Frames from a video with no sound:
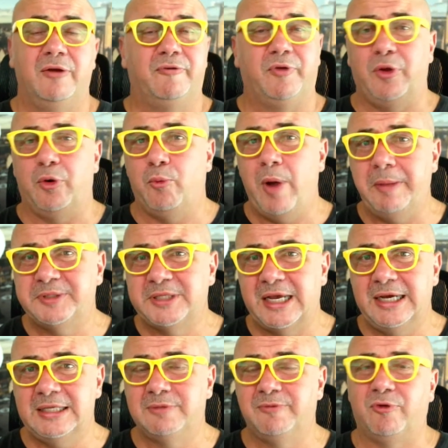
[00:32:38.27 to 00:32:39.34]
for their
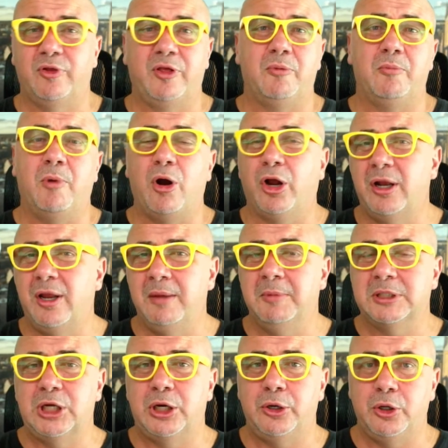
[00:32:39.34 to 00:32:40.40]
websites, for their marketing
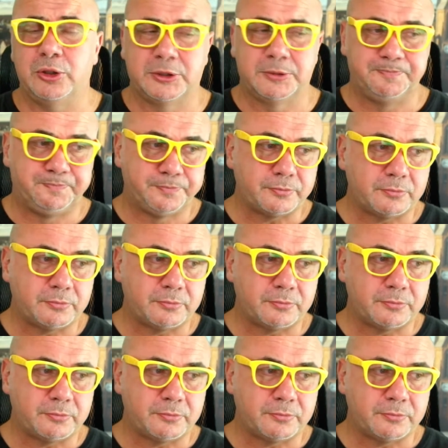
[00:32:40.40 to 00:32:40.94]
materials.